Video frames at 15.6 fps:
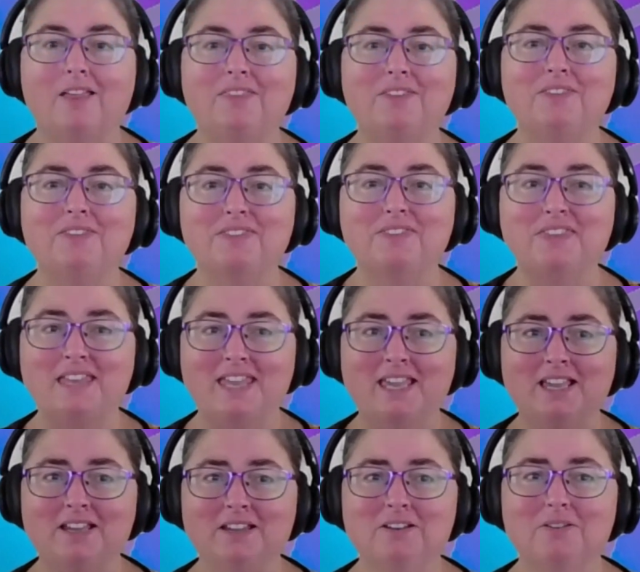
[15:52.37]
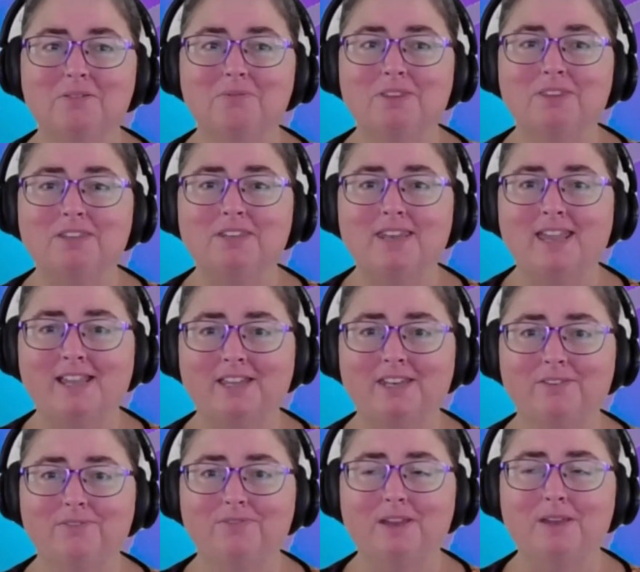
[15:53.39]
The thing with
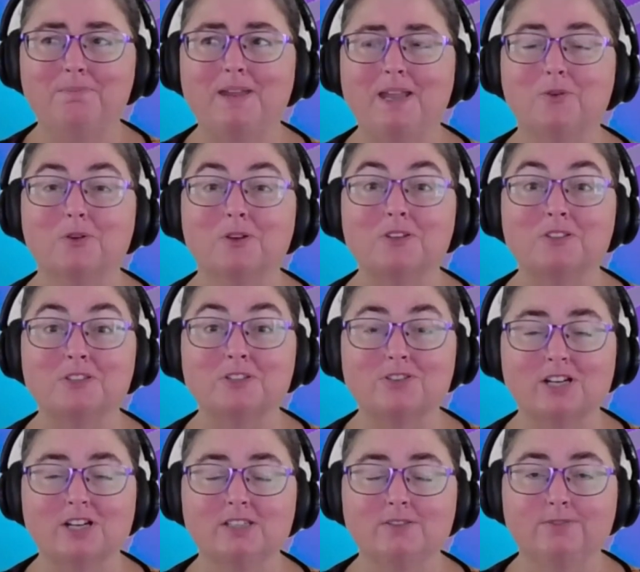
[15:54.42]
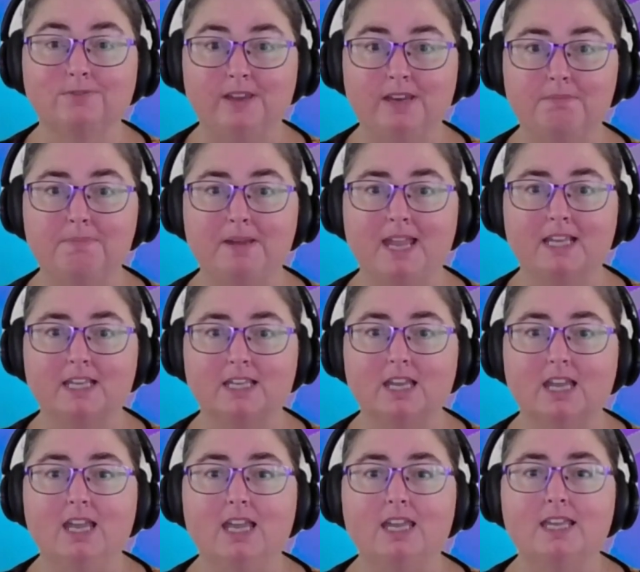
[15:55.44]
negative feedback or constructive feedback
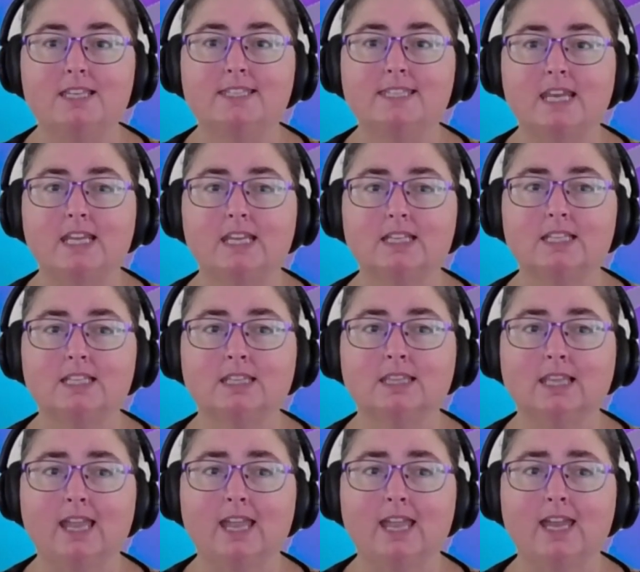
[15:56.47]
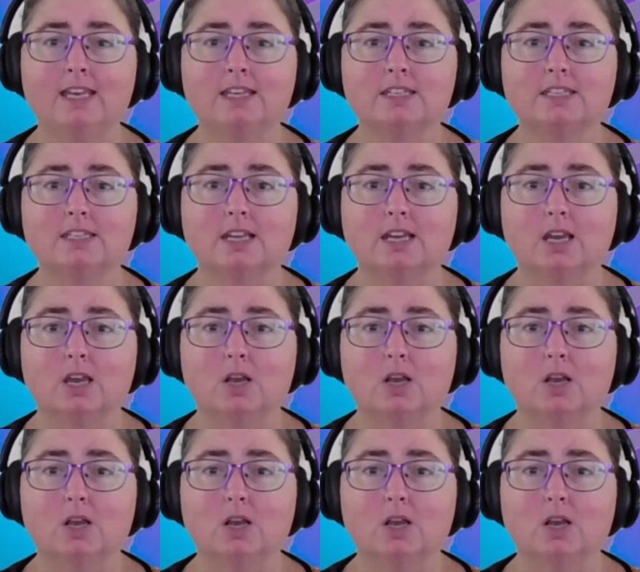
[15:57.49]
is that it can land